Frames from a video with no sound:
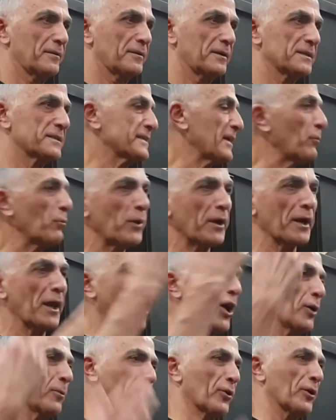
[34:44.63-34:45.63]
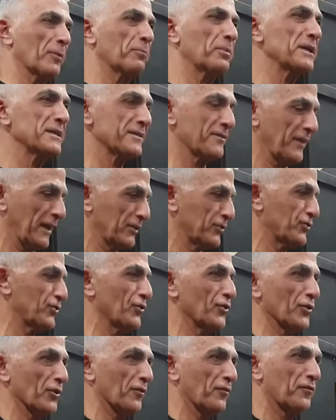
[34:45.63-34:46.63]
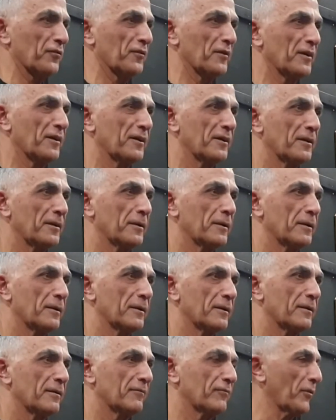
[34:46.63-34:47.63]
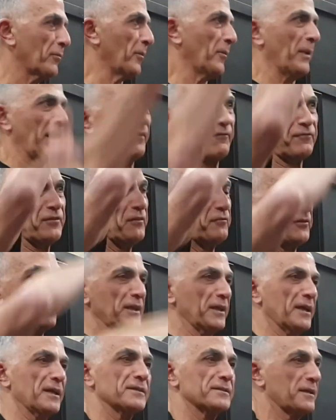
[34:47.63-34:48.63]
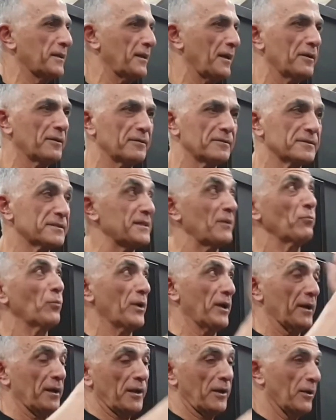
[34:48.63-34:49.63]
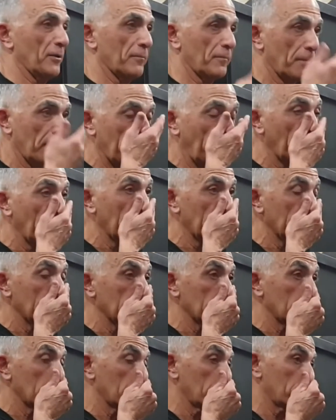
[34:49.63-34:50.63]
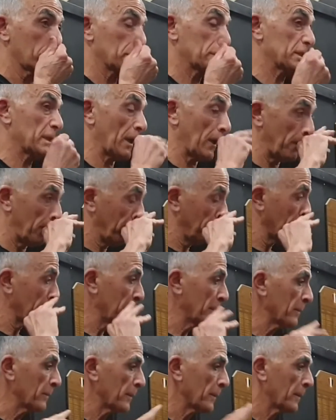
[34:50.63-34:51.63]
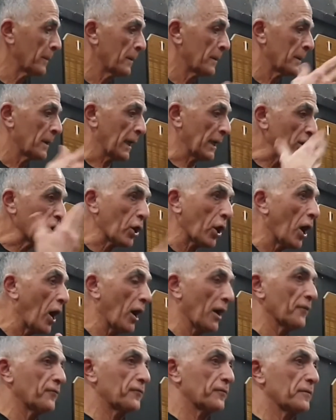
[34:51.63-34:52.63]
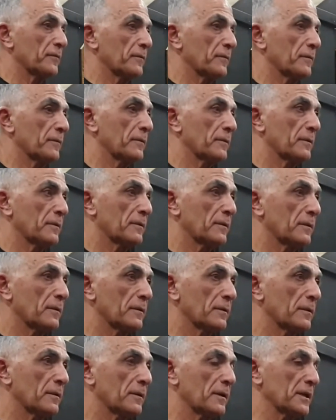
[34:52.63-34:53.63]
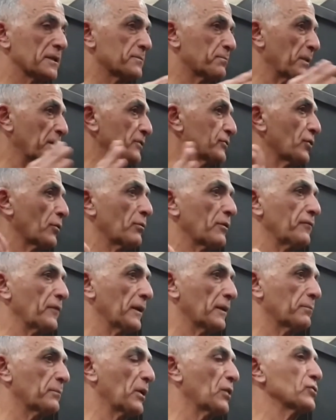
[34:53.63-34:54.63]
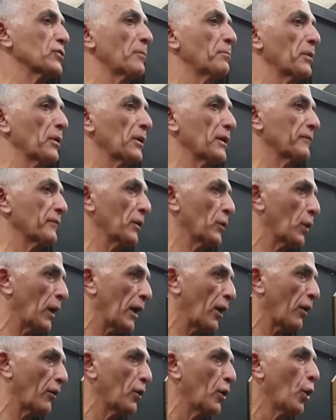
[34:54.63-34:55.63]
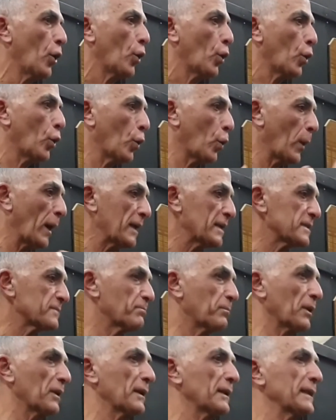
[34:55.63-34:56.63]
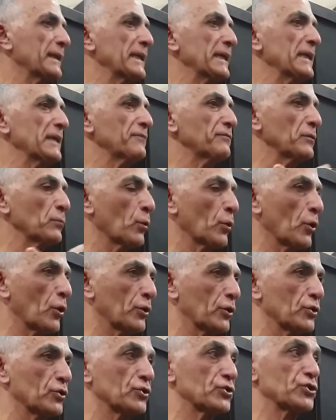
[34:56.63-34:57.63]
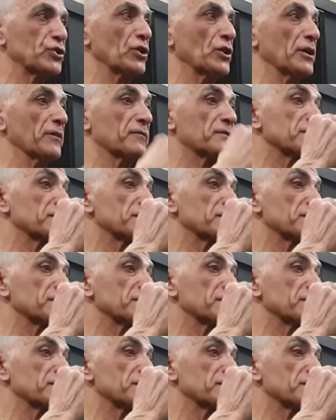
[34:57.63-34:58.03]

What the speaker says: Somewhere at home, I've got a piece of that earth from about 50 years ago, somewhere at home. So, in life, it's been terrific because I believe in it. I always believed in what I could achieve.